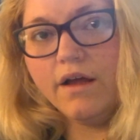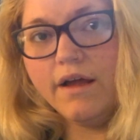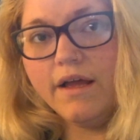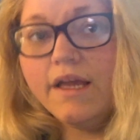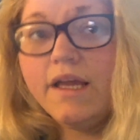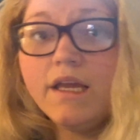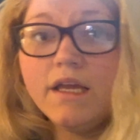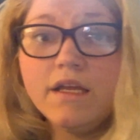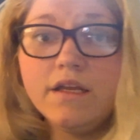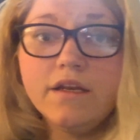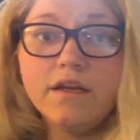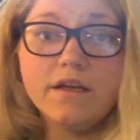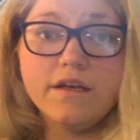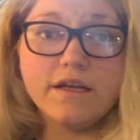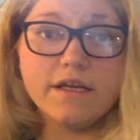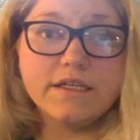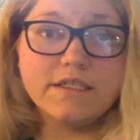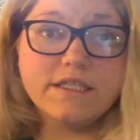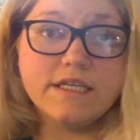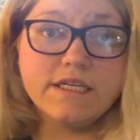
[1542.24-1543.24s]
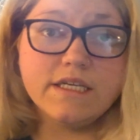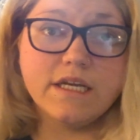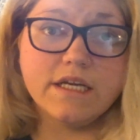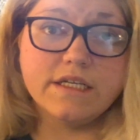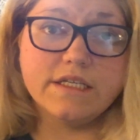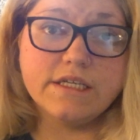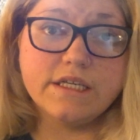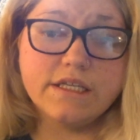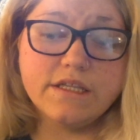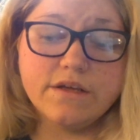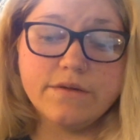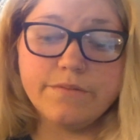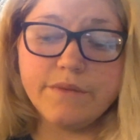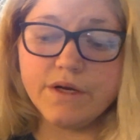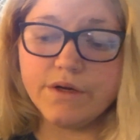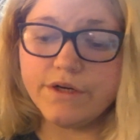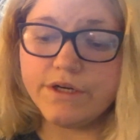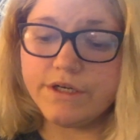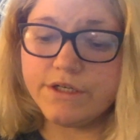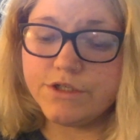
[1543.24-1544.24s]
in 1990, the
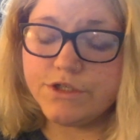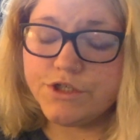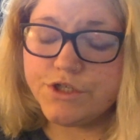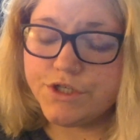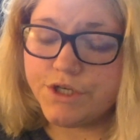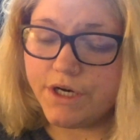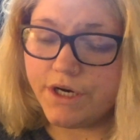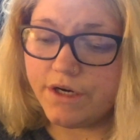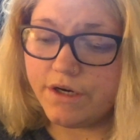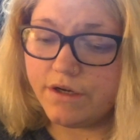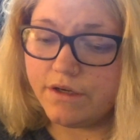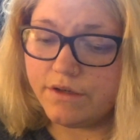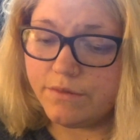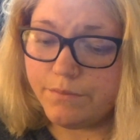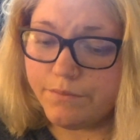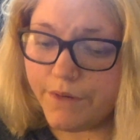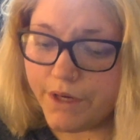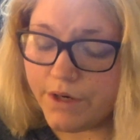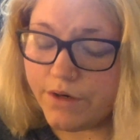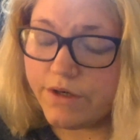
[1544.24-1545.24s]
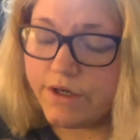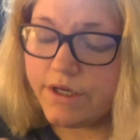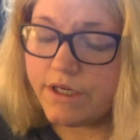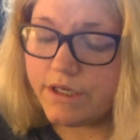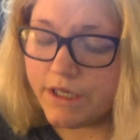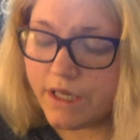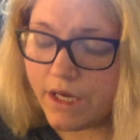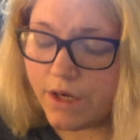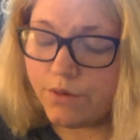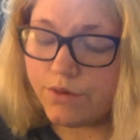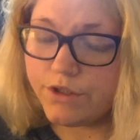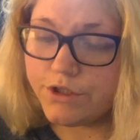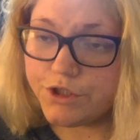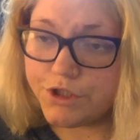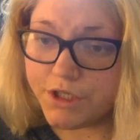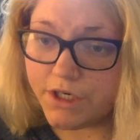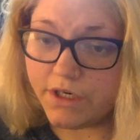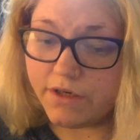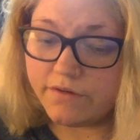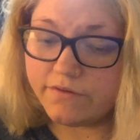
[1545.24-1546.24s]
Marion, uh, Marion County
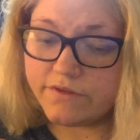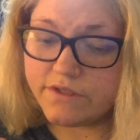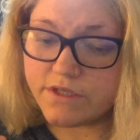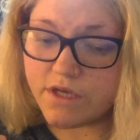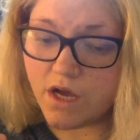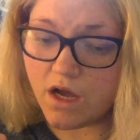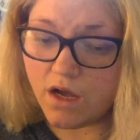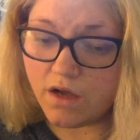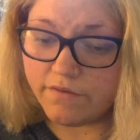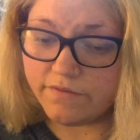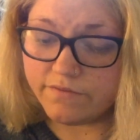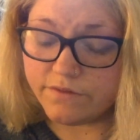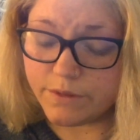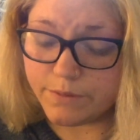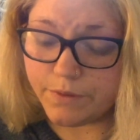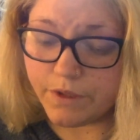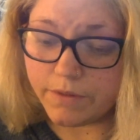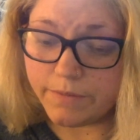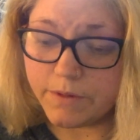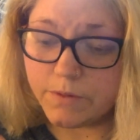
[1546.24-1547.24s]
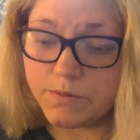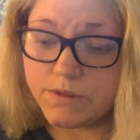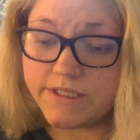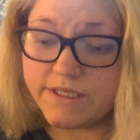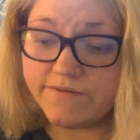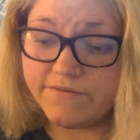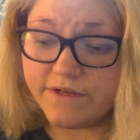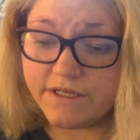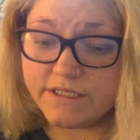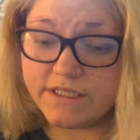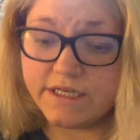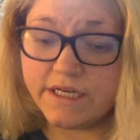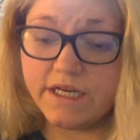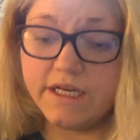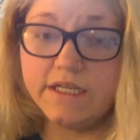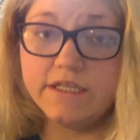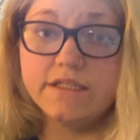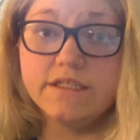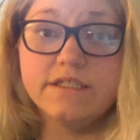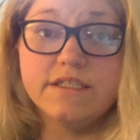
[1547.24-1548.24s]
Sheriff's Off Department was
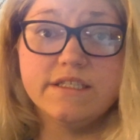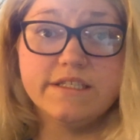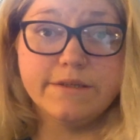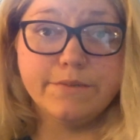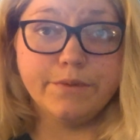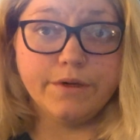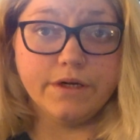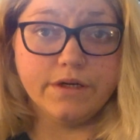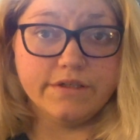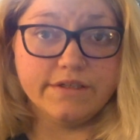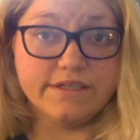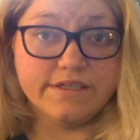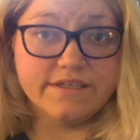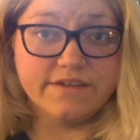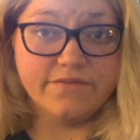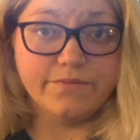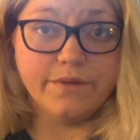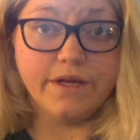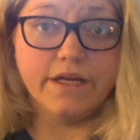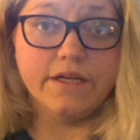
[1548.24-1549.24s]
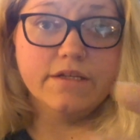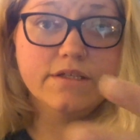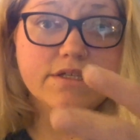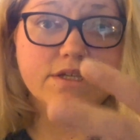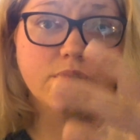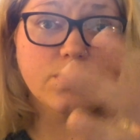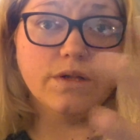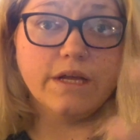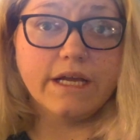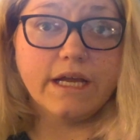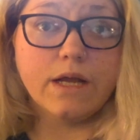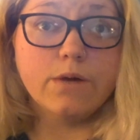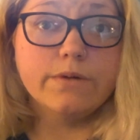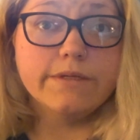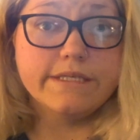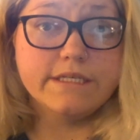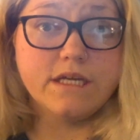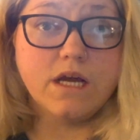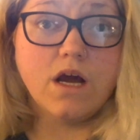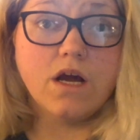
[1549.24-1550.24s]
investigating the disappearances of men. So like I
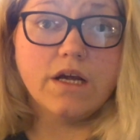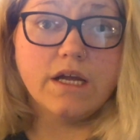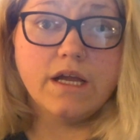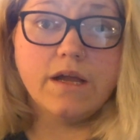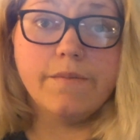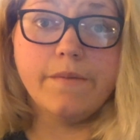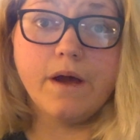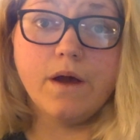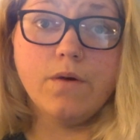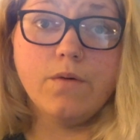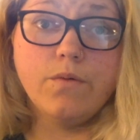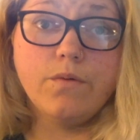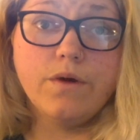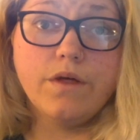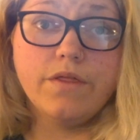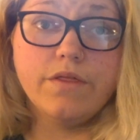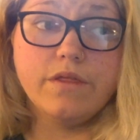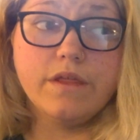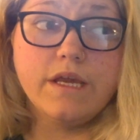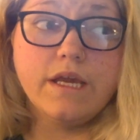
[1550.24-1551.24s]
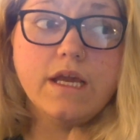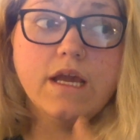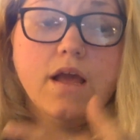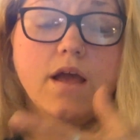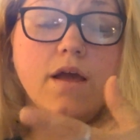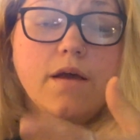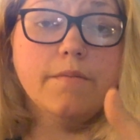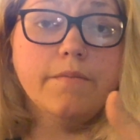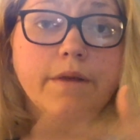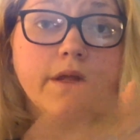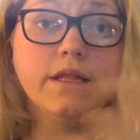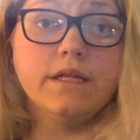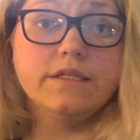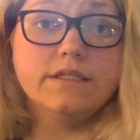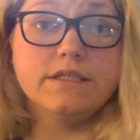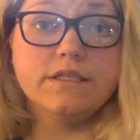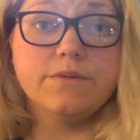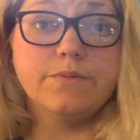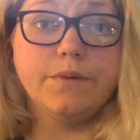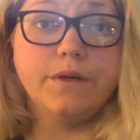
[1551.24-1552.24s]
was talking about with the men that
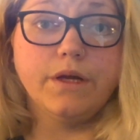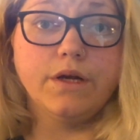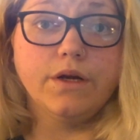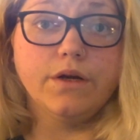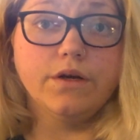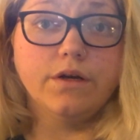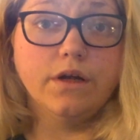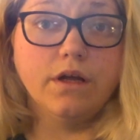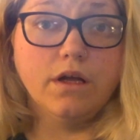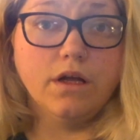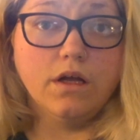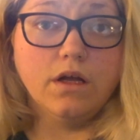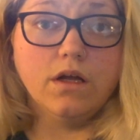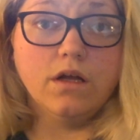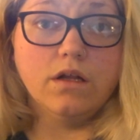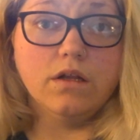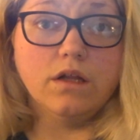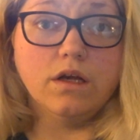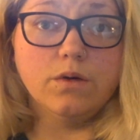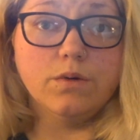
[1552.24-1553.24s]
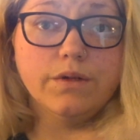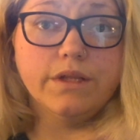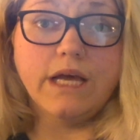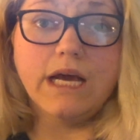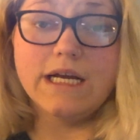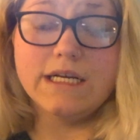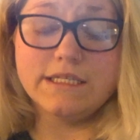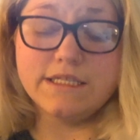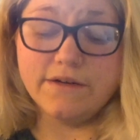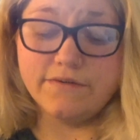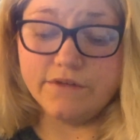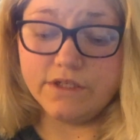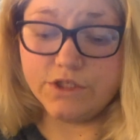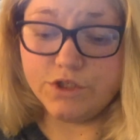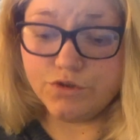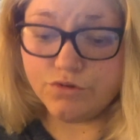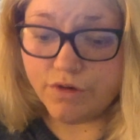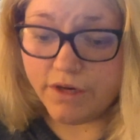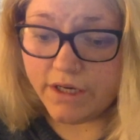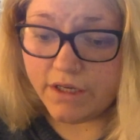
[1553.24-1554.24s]
disappeared along with the I-70
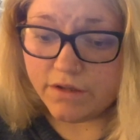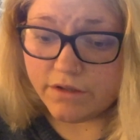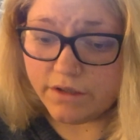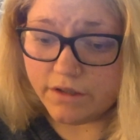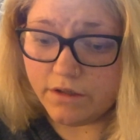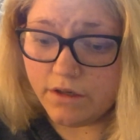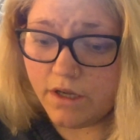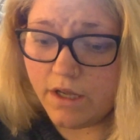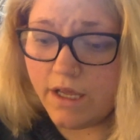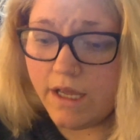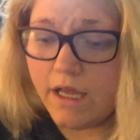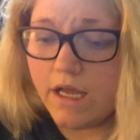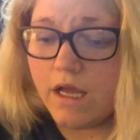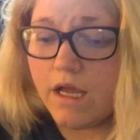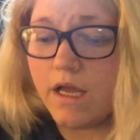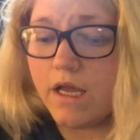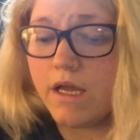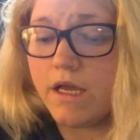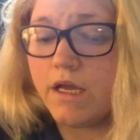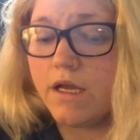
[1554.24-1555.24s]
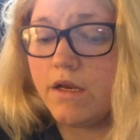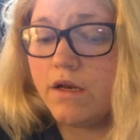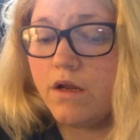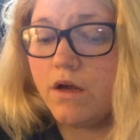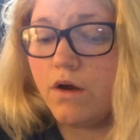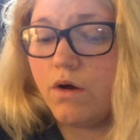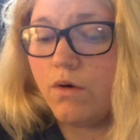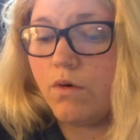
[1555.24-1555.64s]
Strangler. And